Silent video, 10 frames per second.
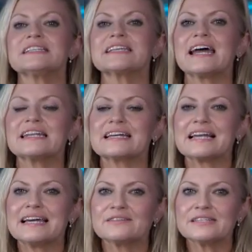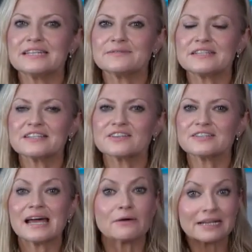the Scan Cloud team to
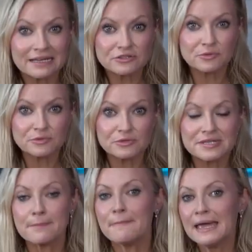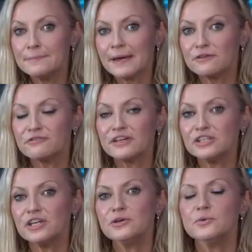discuss how cloud computing may benefit
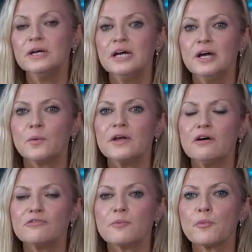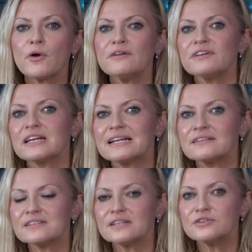you. We offer private
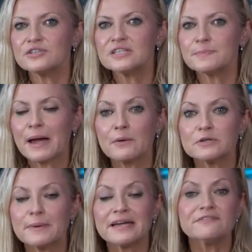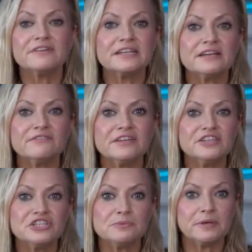cloud solutions powered by NVIDIA
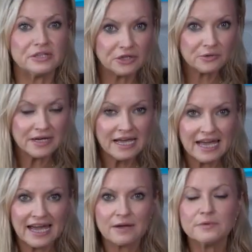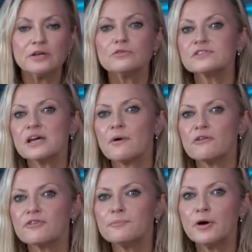vGPU, and we also
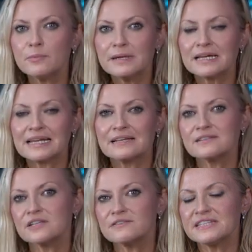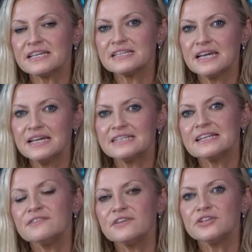offer public cloud services
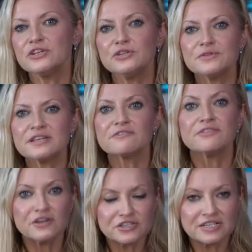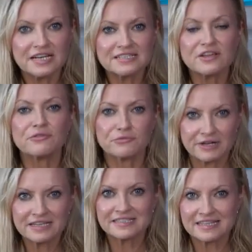delivered using virtualized
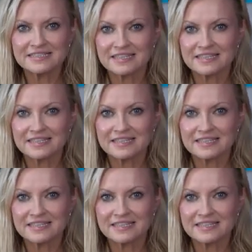3xS